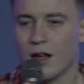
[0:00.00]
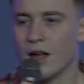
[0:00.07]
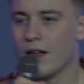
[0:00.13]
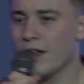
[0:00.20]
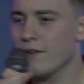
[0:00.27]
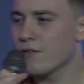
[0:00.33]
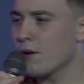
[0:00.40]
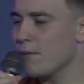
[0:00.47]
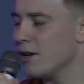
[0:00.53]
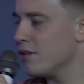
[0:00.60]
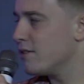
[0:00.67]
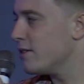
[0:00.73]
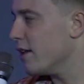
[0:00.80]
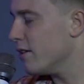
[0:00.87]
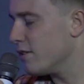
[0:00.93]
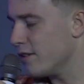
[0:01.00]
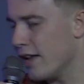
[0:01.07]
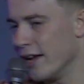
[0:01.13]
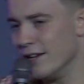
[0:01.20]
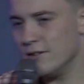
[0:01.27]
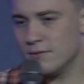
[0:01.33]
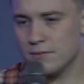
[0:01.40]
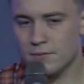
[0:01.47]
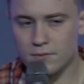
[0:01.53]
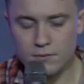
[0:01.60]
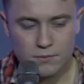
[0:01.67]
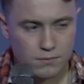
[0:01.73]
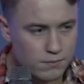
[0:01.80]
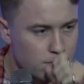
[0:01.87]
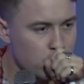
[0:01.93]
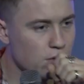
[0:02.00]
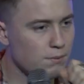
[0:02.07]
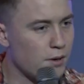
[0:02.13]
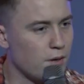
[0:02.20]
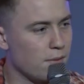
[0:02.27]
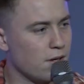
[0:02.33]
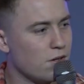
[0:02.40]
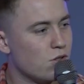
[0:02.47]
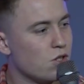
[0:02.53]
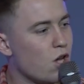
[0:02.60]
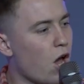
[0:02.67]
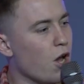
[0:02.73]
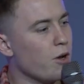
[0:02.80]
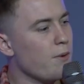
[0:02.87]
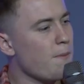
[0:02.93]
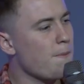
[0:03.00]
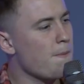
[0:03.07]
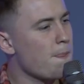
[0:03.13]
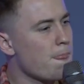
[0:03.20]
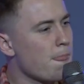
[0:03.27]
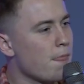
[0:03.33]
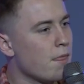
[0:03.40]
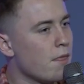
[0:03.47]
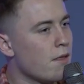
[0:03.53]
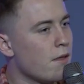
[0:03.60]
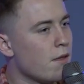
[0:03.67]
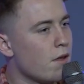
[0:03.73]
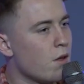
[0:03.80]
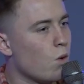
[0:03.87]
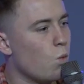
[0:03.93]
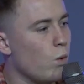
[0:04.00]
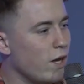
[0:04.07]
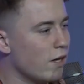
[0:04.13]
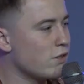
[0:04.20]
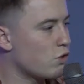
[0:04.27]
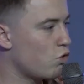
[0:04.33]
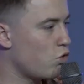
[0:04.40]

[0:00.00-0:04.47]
And I've come here today, to go, we as